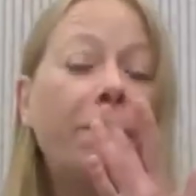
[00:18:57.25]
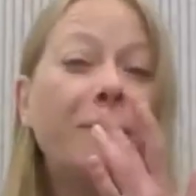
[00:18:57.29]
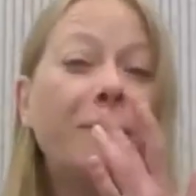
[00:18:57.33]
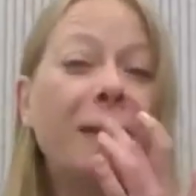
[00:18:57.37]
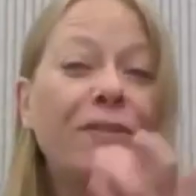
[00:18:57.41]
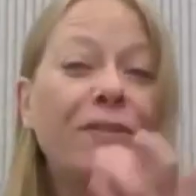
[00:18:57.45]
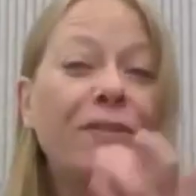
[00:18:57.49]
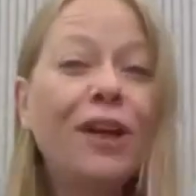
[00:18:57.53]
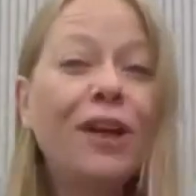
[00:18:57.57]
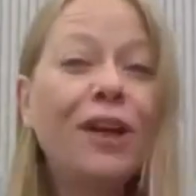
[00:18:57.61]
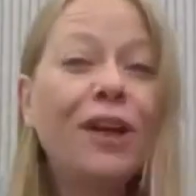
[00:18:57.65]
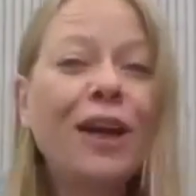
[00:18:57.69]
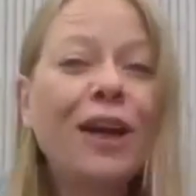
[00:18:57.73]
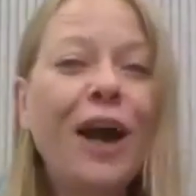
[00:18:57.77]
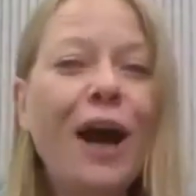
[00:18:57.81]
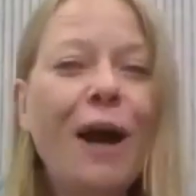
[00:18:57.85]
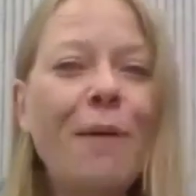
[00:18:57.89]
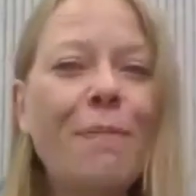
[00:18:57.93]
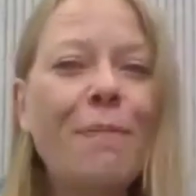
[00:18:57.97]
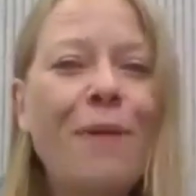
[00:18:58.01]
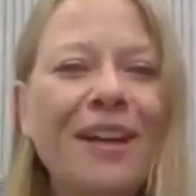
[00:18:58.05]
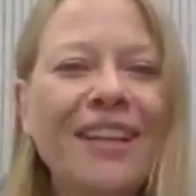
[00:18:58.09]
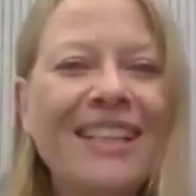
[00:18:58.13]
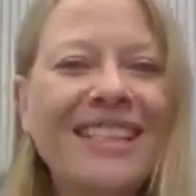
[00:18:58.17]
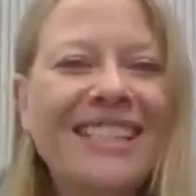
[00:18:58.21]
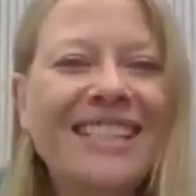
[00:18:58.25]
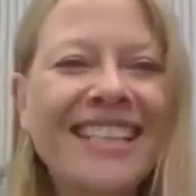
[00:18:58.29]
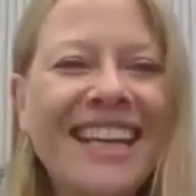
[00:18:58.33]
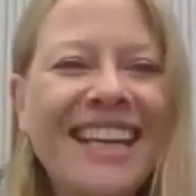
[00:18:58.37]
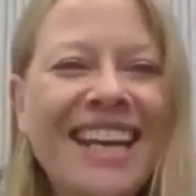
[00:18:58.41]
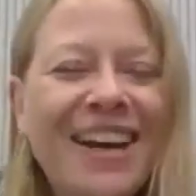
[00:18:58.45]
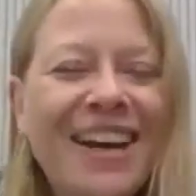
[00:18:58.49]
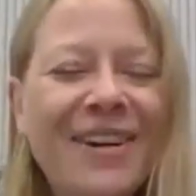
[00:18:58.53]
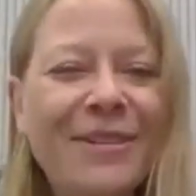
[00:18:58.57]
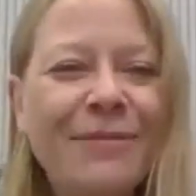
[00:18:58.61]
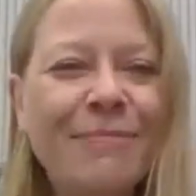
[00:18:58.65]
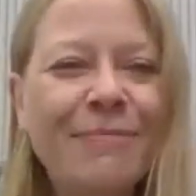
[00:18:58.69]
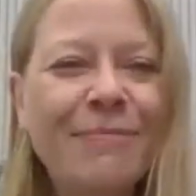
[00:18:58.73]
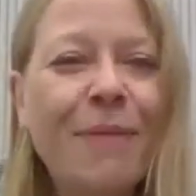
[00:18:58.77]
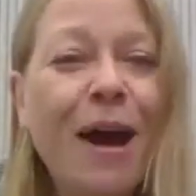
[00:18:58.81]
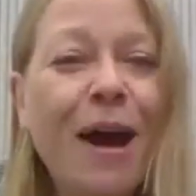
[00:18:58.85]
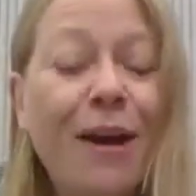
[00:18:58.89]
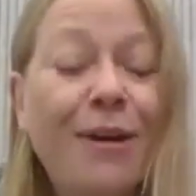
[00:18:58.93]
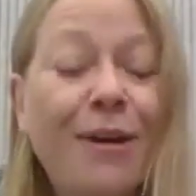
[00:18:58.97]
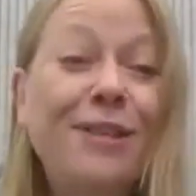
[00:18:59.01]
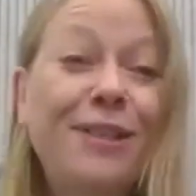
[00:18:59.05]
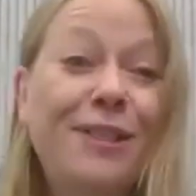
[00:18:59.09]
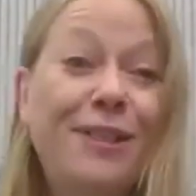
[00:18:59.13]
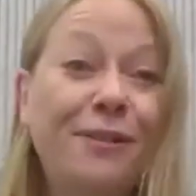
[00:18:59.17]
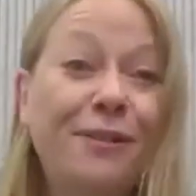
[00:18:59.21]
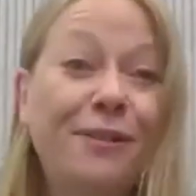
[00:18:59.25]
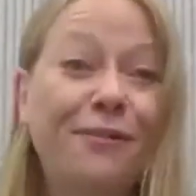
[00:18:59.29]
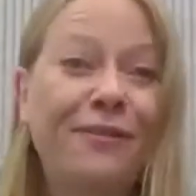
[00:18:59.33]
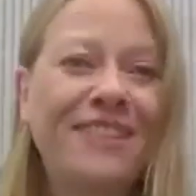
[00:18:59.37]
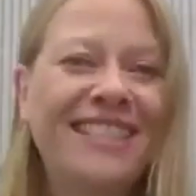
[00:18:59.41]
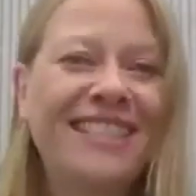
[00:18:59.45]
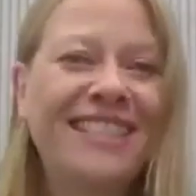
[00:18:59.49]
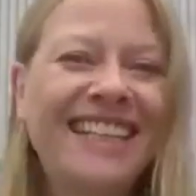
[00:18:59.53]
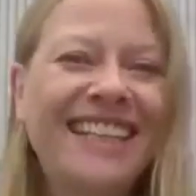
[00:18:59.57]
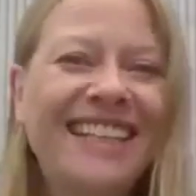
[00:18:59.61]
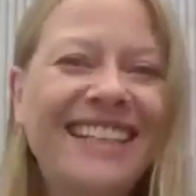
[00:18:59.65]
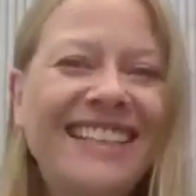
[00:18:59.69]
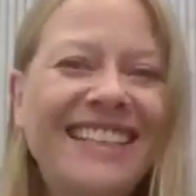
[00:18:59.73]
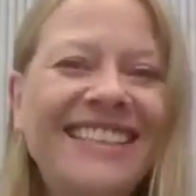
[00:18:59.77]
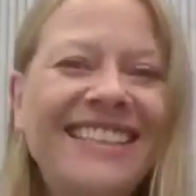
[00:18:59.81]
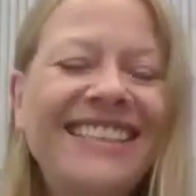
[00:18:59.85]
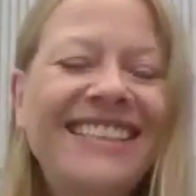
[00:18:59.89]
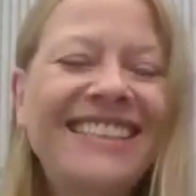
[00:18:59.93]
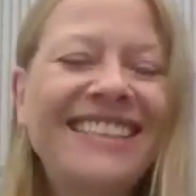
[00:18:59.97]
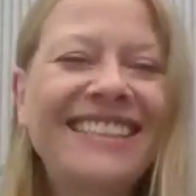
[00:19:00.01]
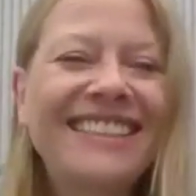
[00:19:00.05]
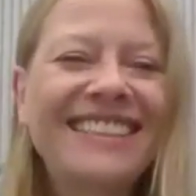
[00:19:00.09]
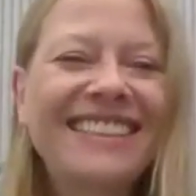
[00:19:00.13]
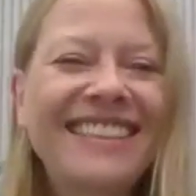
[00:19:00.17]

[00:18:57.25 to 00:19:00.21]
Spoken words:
If you look at our policy on post offices,